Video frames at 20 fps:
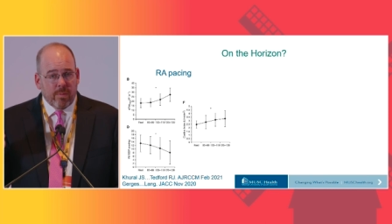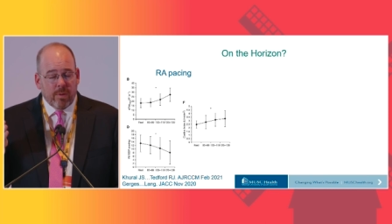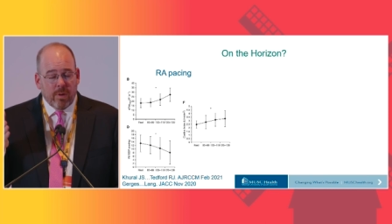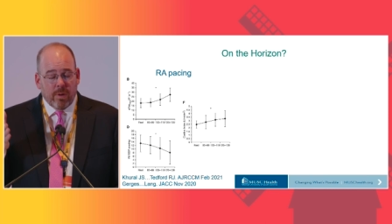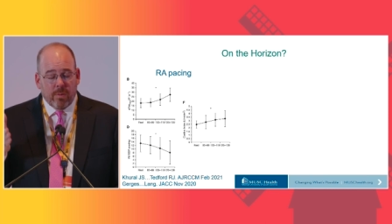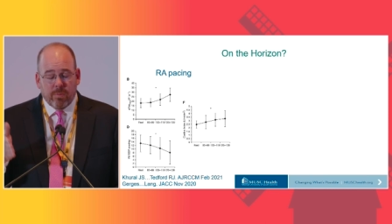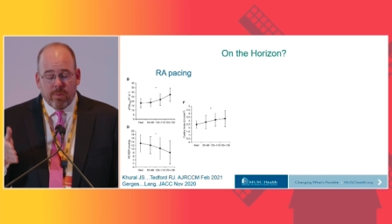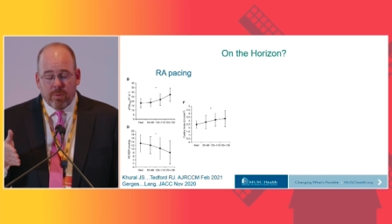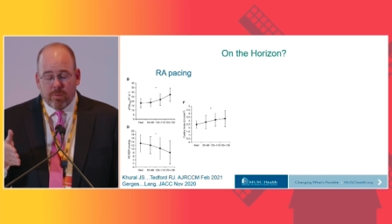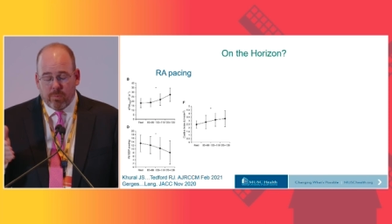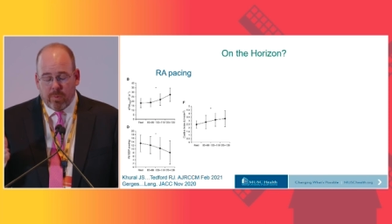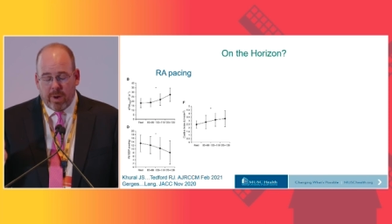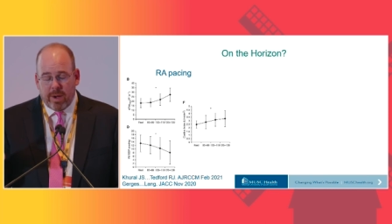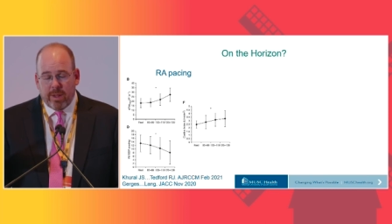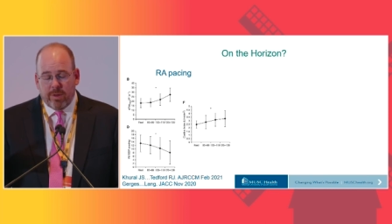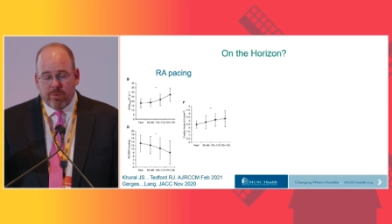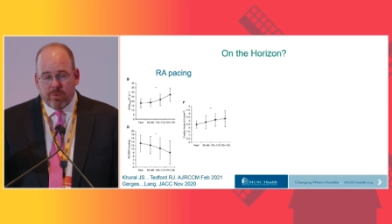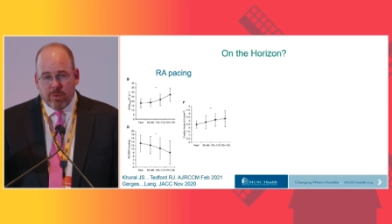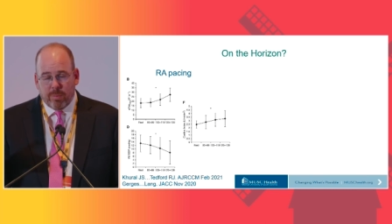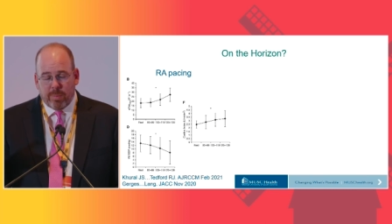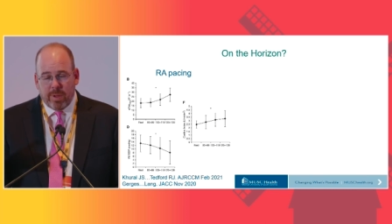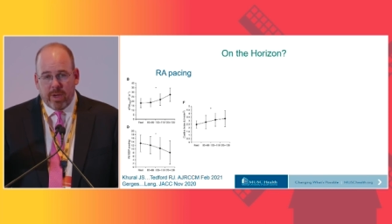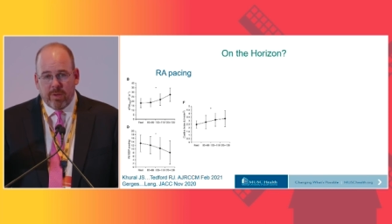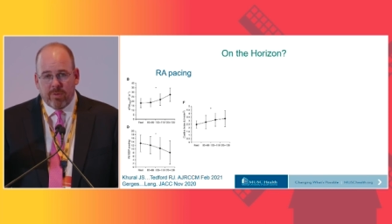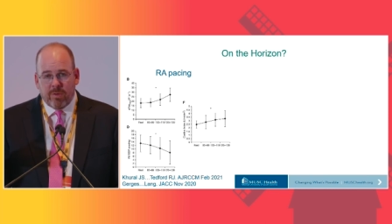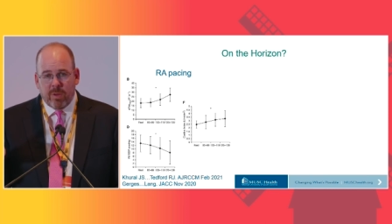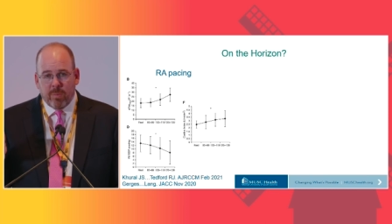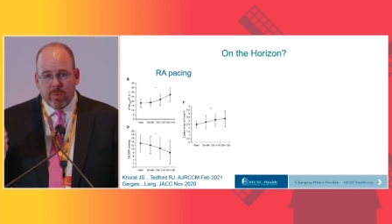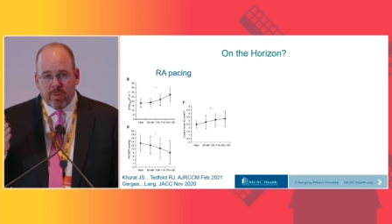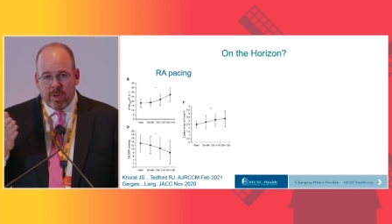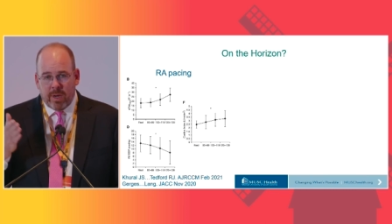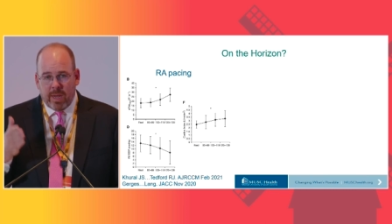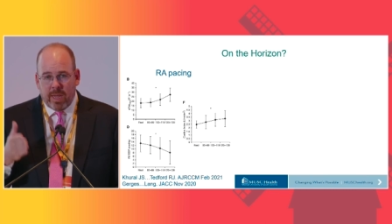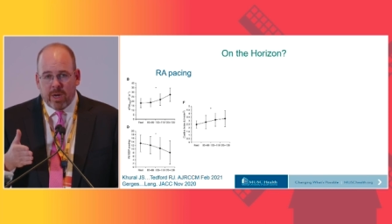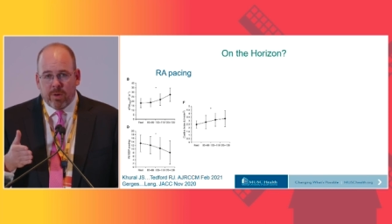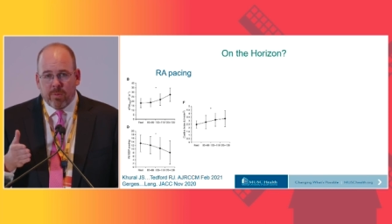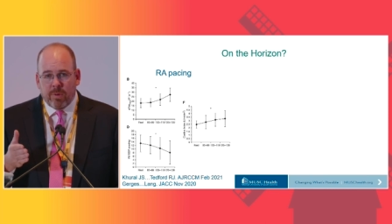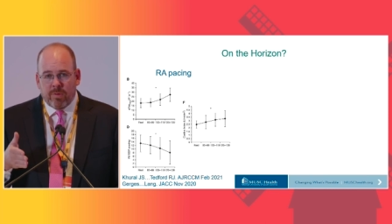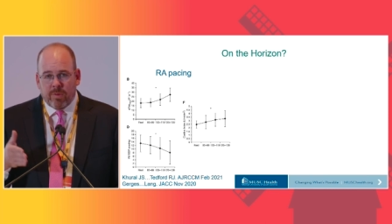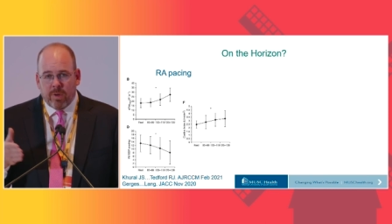uh, with right atrial pacing, with an
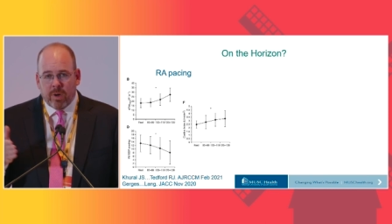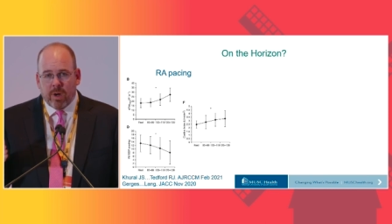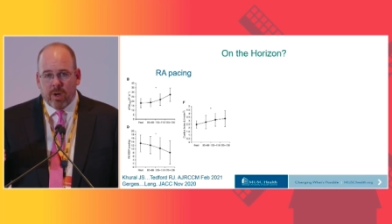increase in